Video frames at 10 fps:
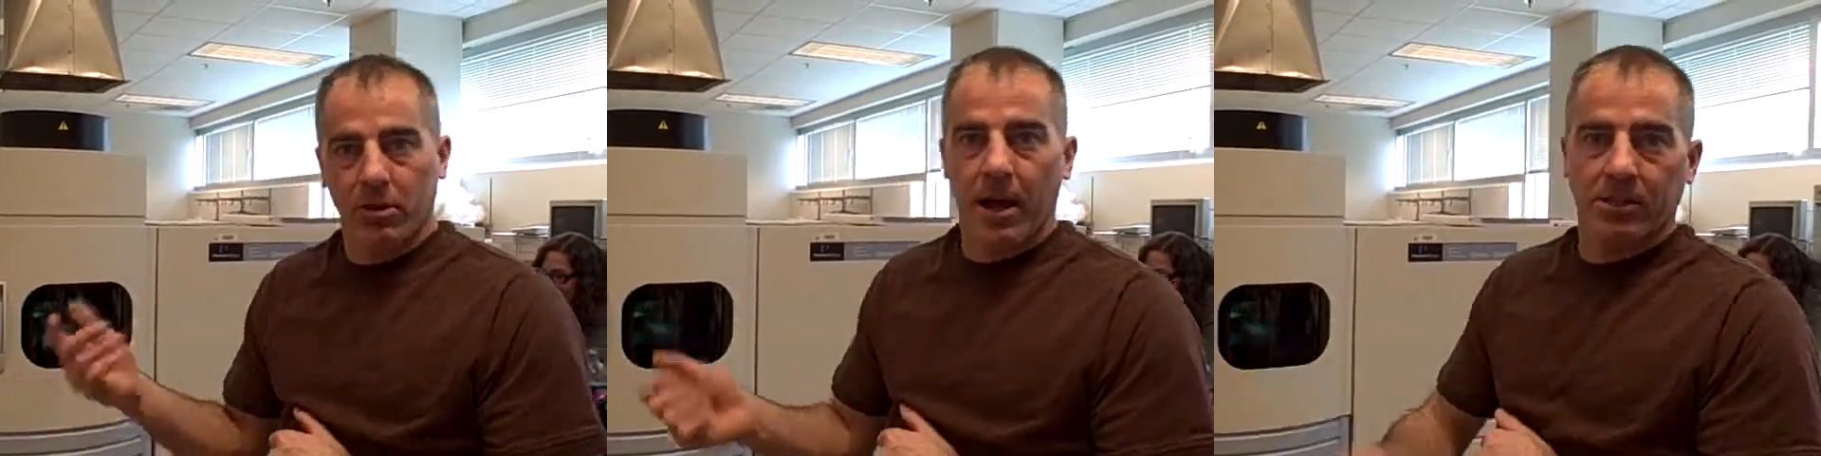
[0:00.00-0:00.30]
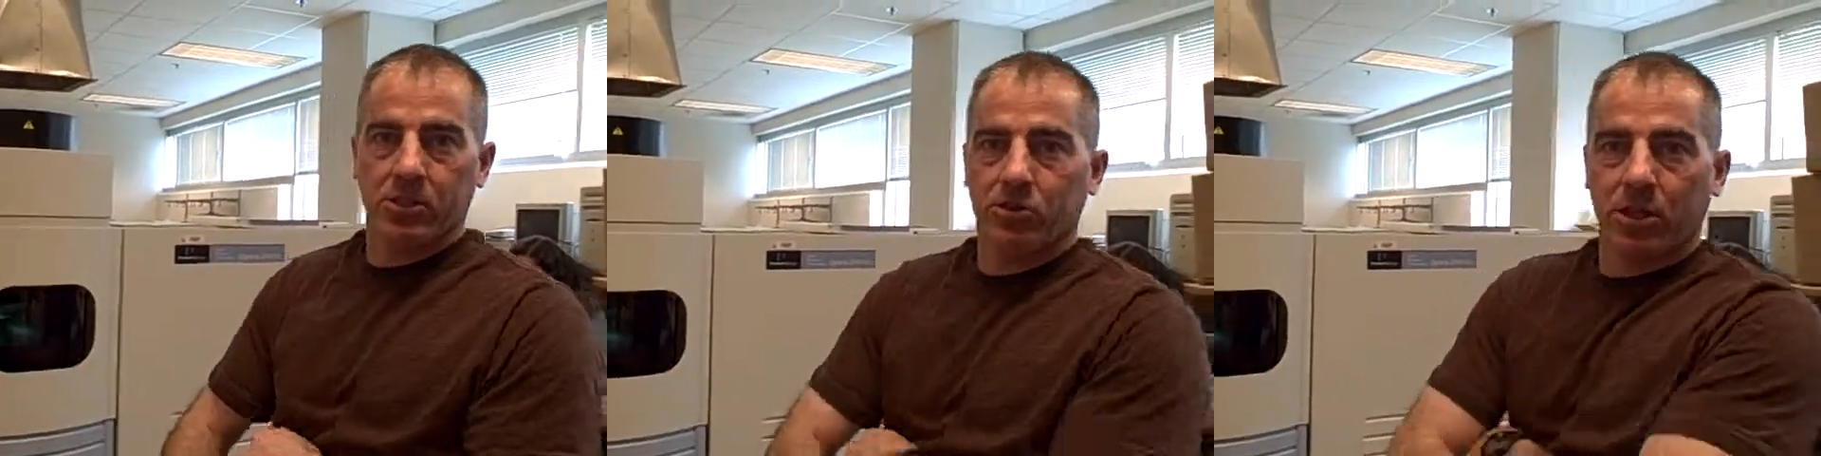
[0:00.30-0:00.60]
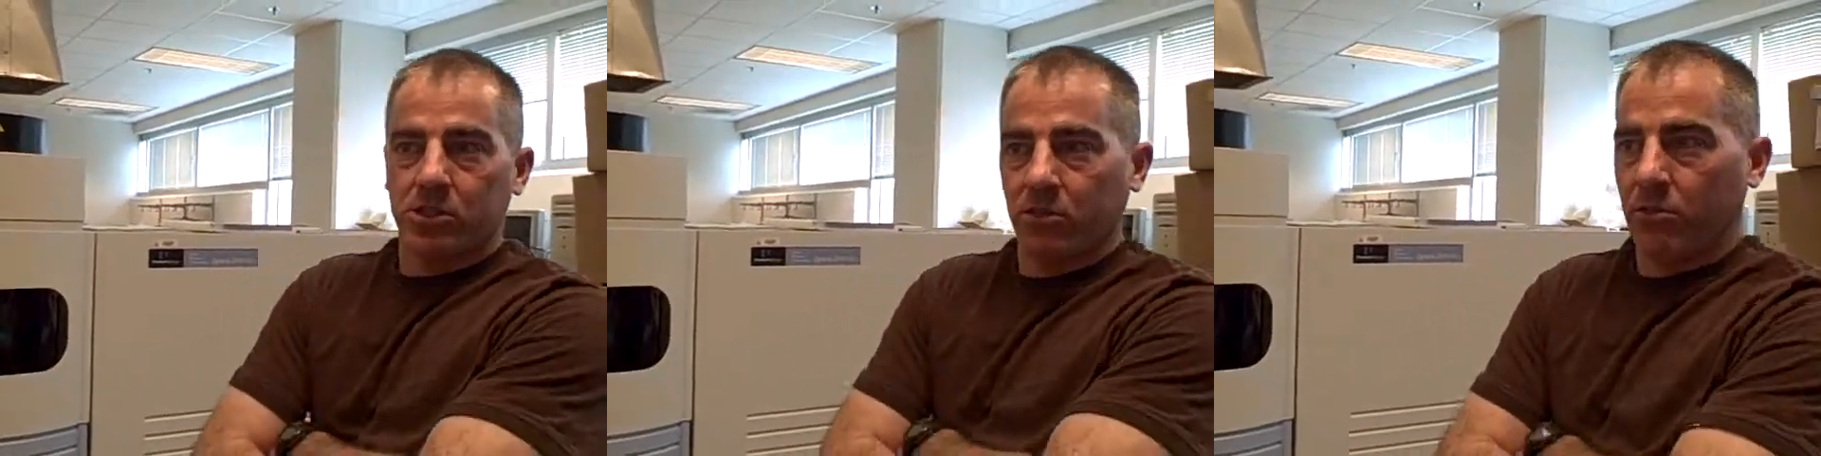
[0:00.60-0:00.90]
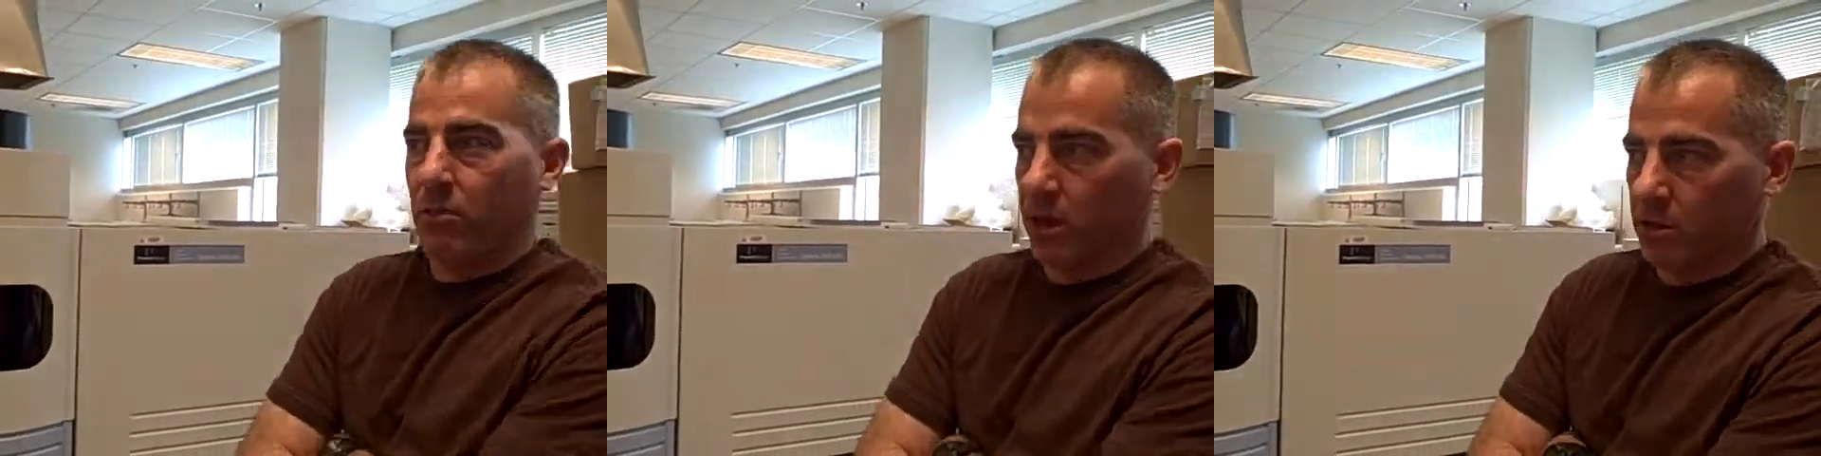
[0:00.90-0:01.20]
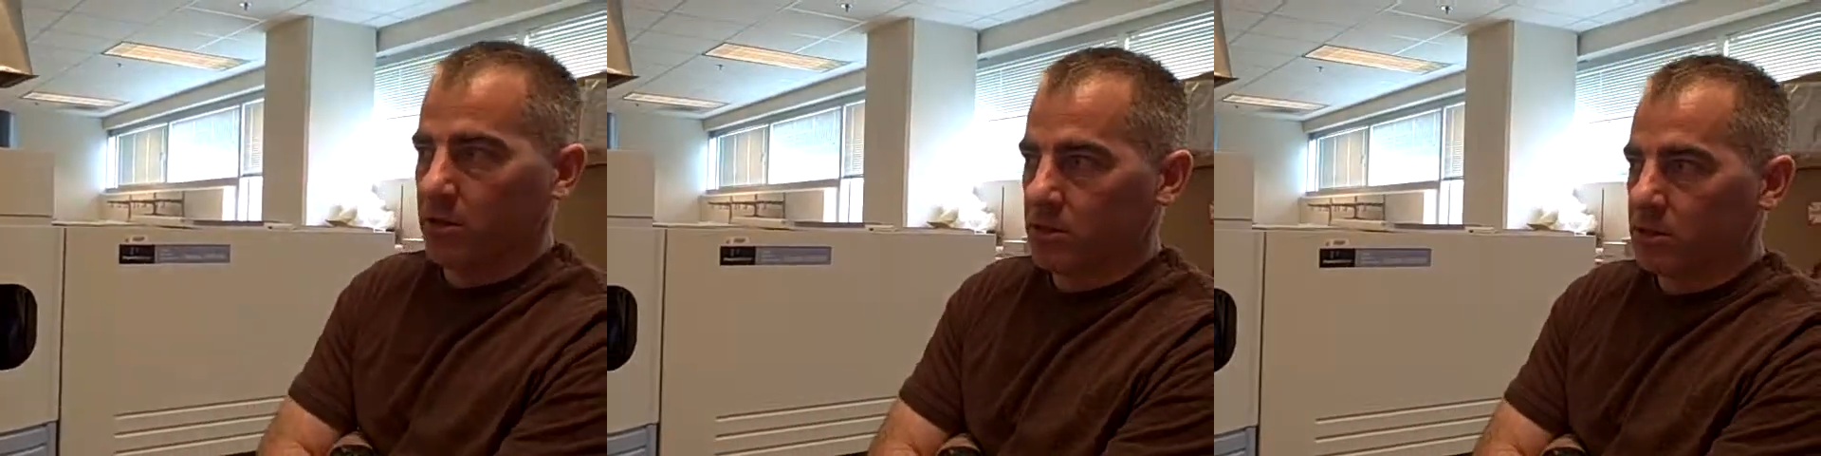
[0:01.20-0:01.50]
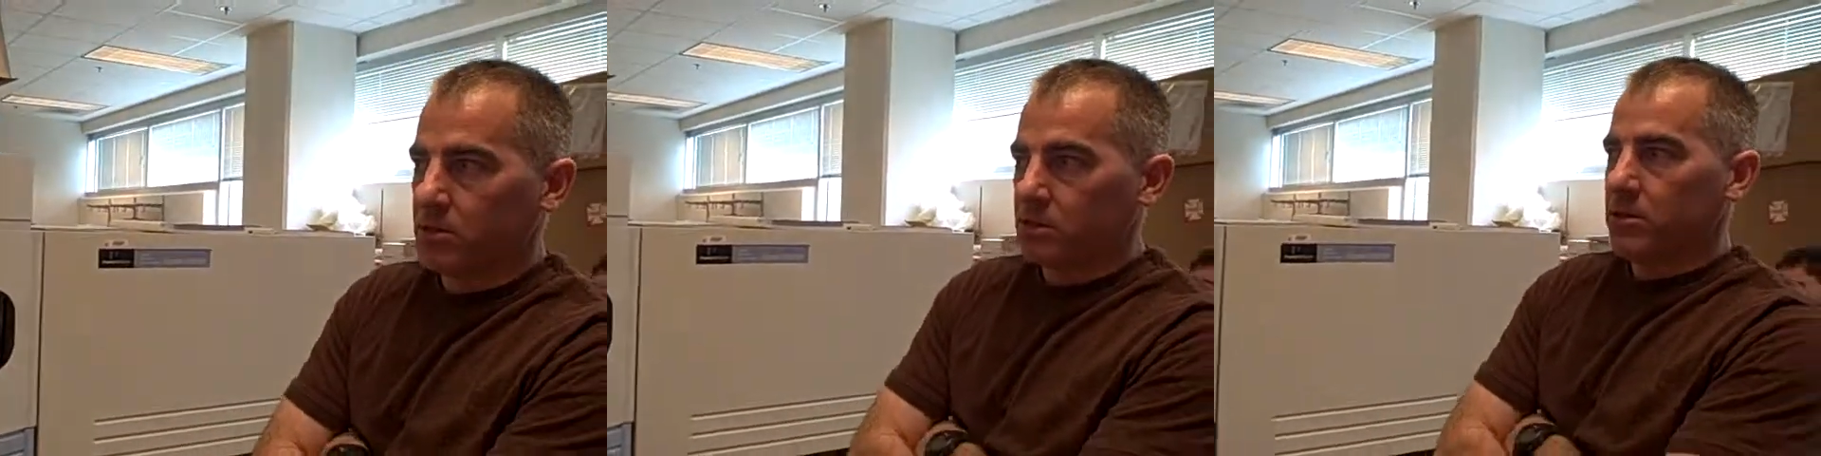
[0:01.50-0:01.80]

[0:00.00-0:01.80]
the concentration of the metal is